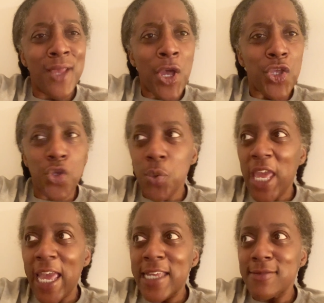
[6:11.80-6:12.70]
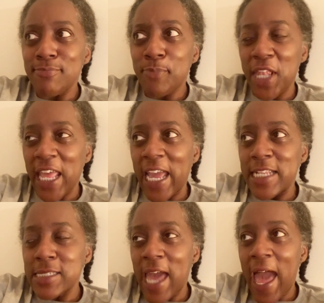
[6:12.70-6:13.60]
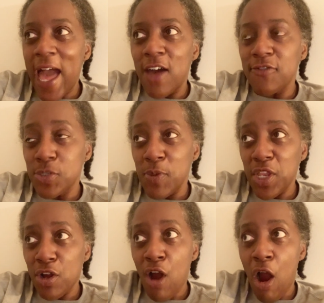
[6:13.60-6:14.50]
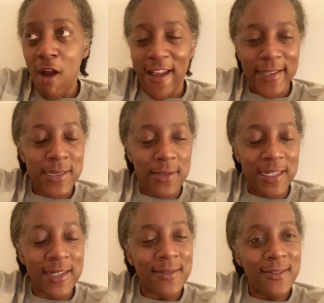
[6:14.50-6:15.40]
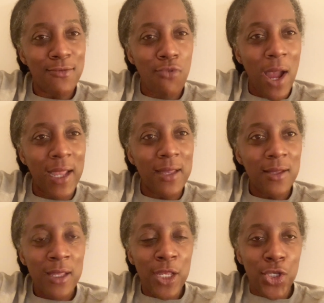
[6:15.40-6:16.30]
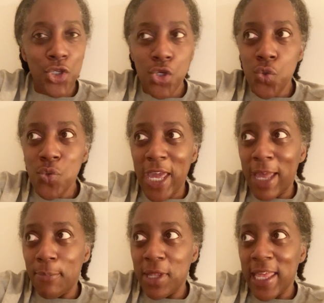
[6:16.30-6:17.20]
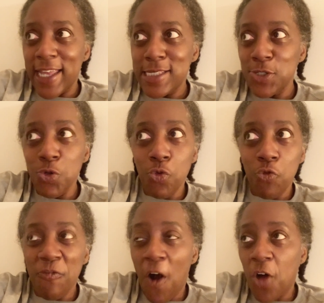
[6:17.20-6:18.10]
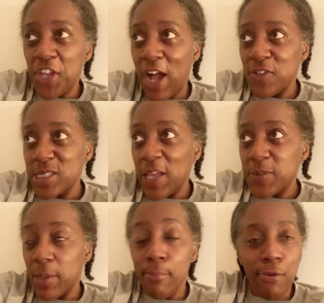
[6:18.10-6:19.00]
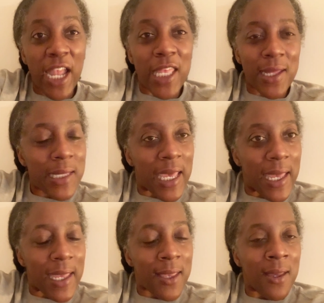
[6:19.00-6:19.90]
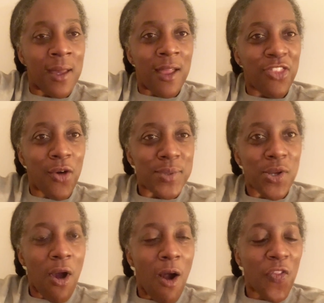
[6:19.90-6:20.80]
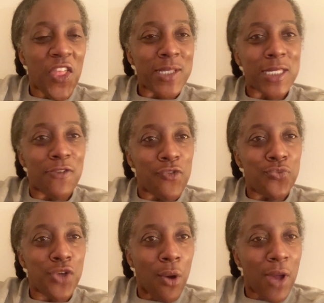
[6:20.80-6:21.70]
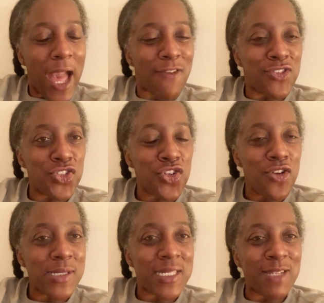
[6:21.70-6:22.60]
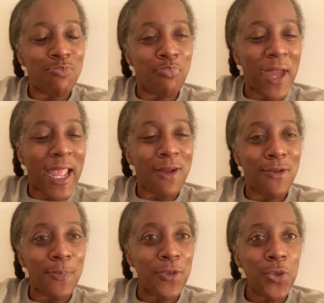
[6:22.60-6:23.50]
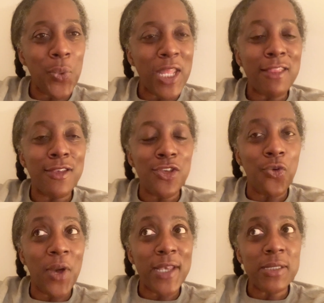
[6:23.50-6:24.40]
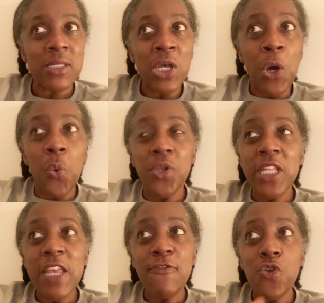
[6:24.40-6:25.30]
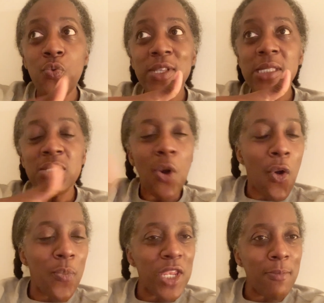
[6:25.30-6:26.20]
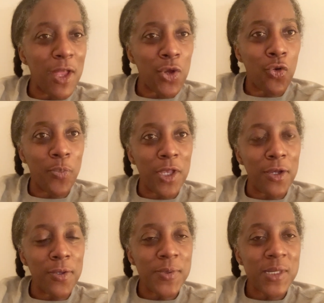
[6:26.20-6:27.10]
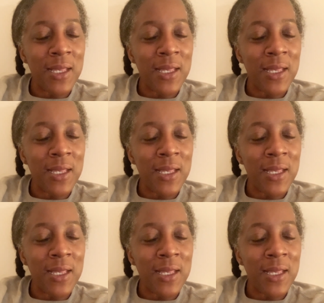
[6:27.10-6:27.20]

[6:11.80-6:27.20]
You can't plan to be in a car accident, right? You can't plan to fall down the steps and break your leg. Those are all things that if you don't have insurance can bankrupt you in the US, will leave you with so many medical bills.